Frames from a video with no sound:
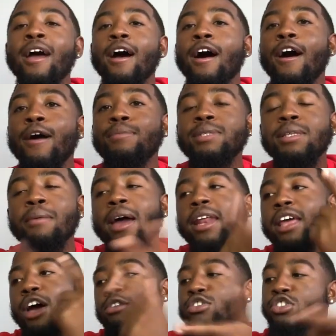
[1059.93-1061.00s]
um,
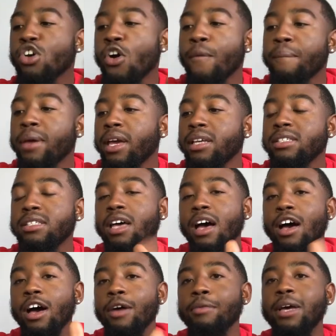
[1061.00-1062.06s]
somebody else told me
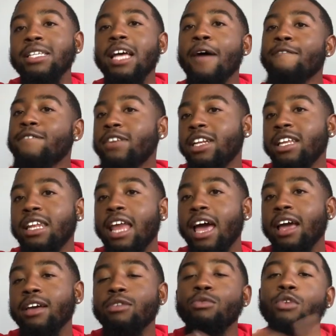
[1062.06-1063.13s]
because um, i really
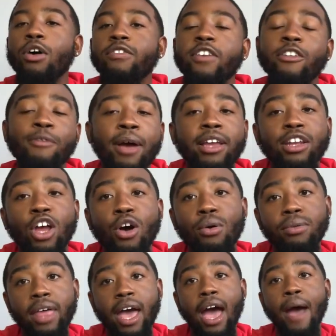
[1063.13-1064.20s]
like well if everybody
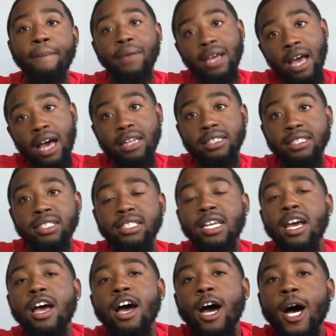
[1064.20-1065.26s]
know that i'm in college
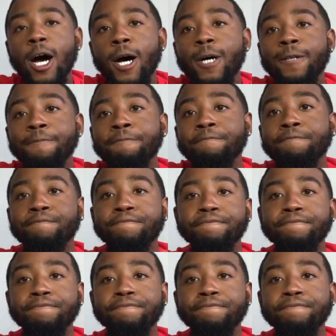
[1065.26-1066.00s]
um,